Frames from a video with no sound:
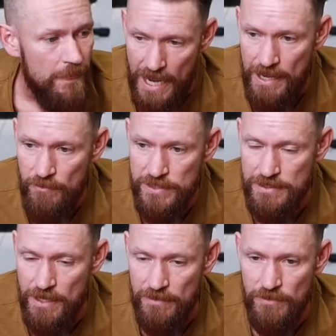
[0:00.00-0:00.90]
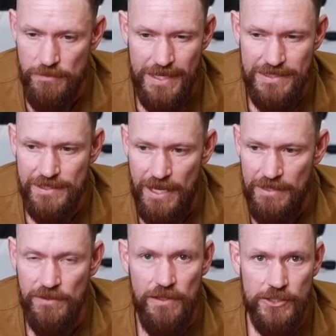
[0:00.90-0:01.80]
I always thought of them as kind
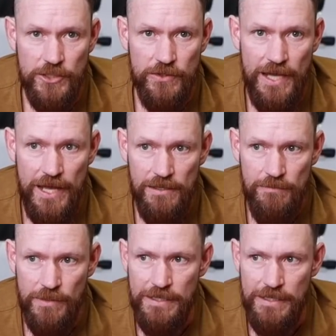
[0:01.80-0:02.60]
of a luxury item,